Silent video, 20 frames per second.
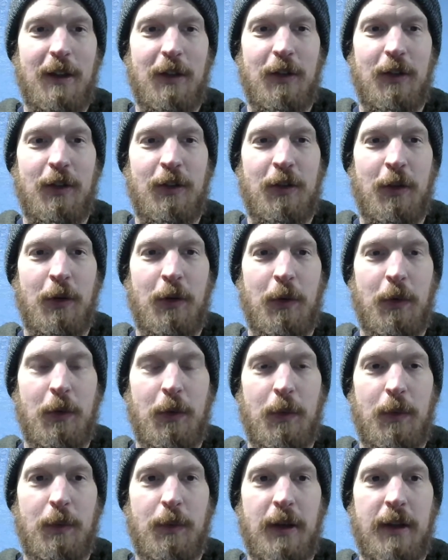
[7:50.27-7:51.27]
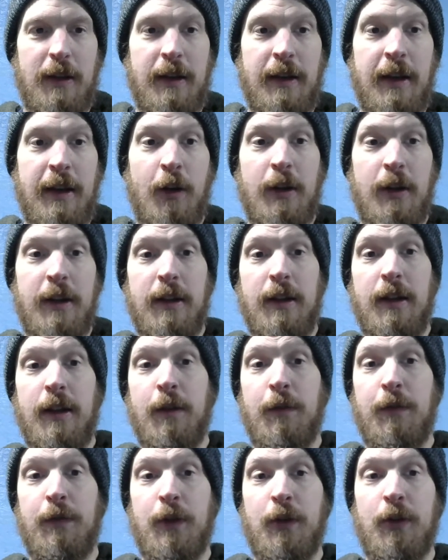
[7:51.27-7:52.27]
so now,
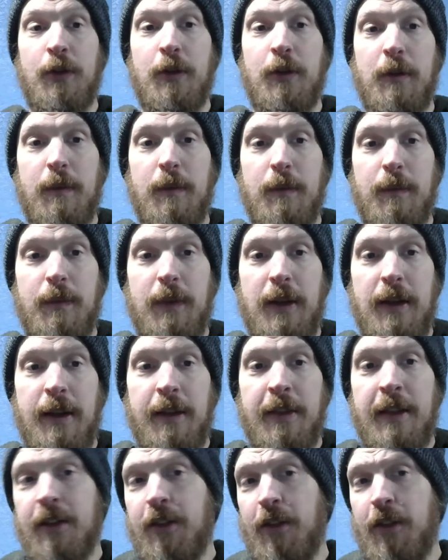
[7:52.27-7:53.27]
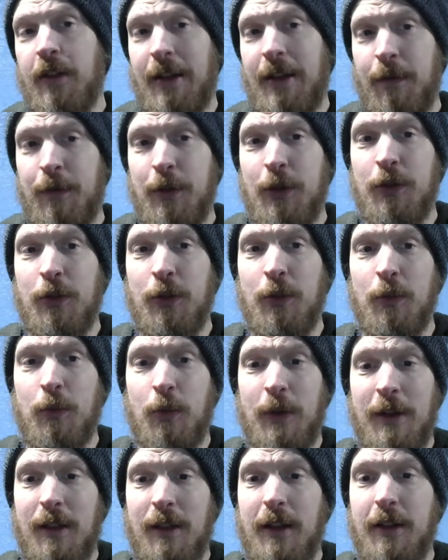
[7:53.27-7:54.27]
if you're, and that's the thing, if you do
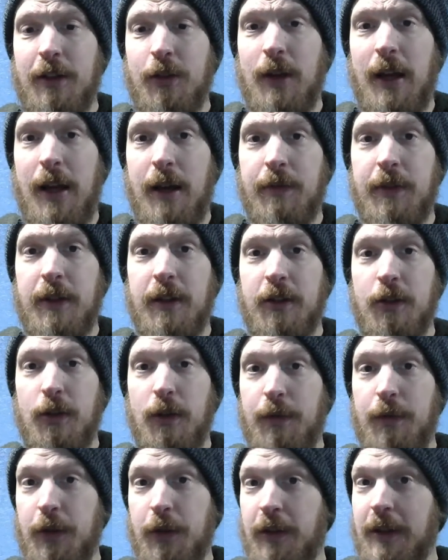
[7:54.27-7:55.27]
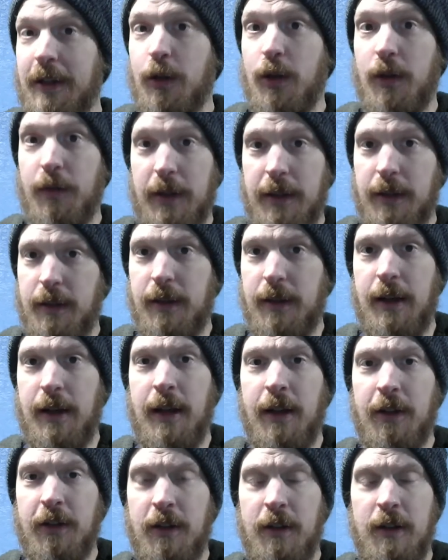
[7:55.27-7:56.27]
realize you have this, or if you think you have a kid that
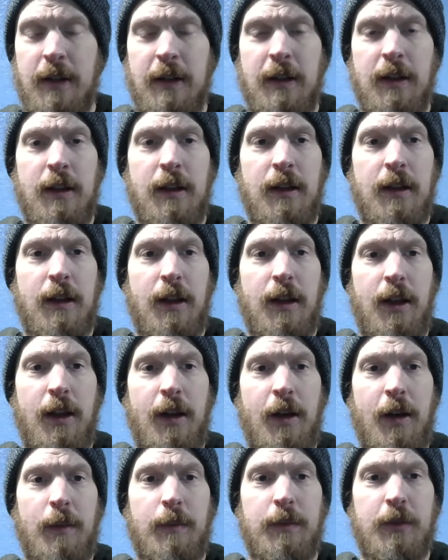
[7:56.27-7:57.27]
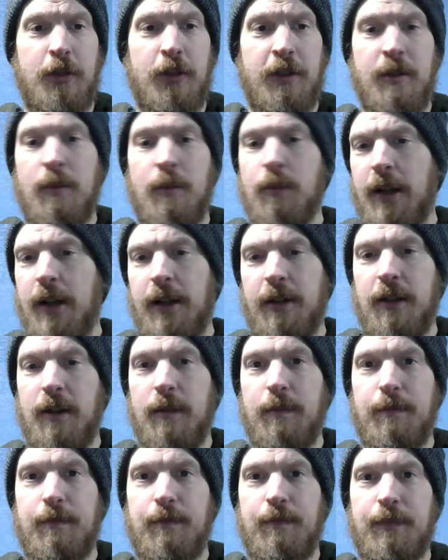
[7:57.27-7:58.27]
has it, just embrace it.
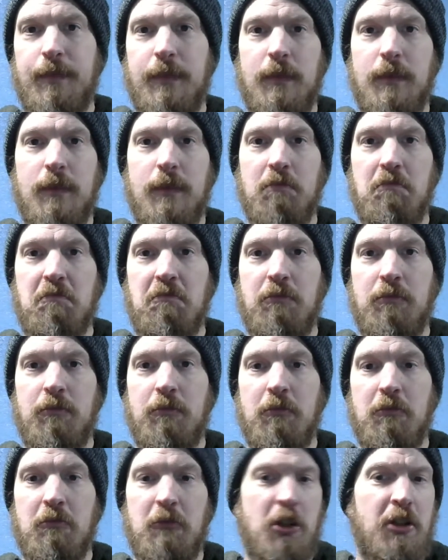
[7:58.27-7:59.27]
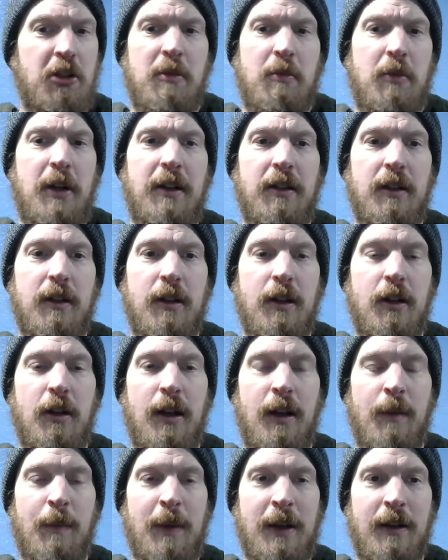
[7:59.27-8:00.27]
Just embrace it.
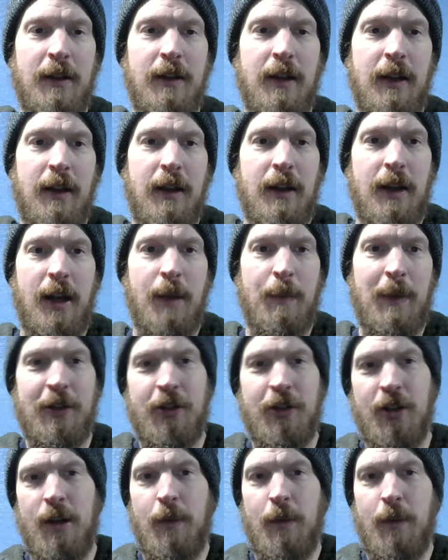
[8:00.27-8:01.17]
I mean, I mentioned I'm